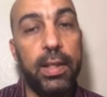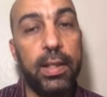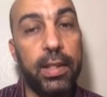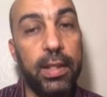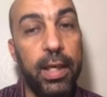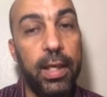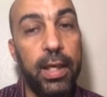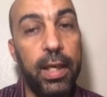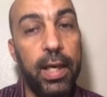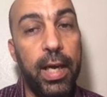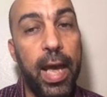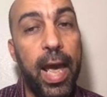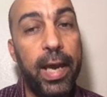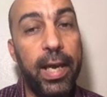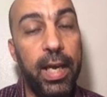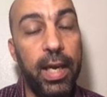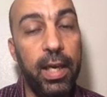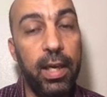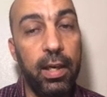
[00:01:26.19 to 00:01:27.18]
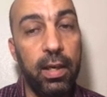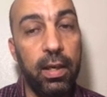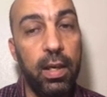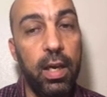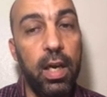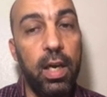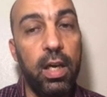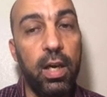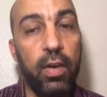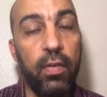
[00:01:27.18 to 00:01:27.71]
then again
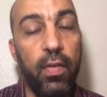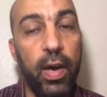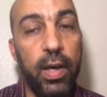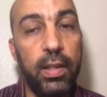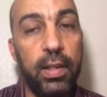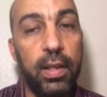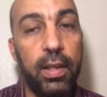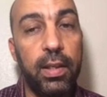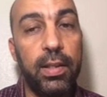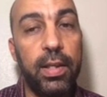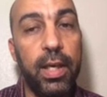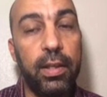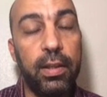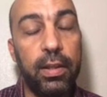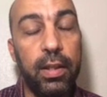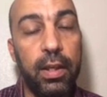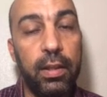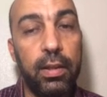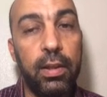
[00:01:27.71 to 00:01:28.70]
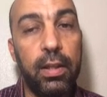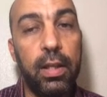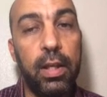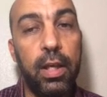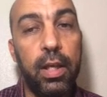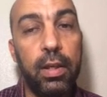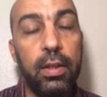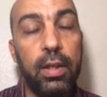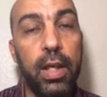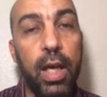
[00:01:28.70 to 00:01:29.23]
revising the intended
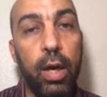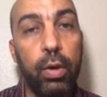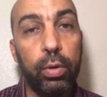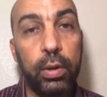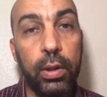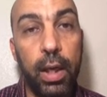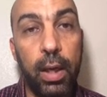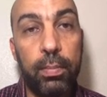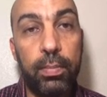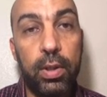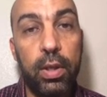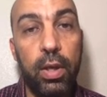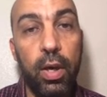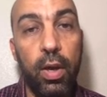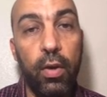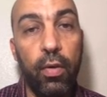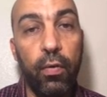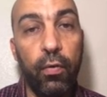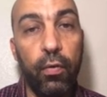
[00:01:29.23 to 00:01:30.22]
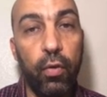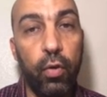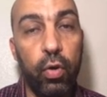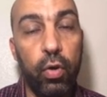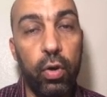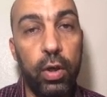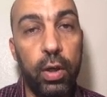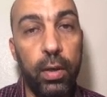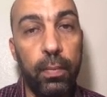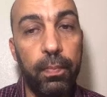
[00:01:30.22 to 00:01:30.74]
learning outcomes
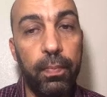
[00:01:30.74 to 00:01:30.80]
for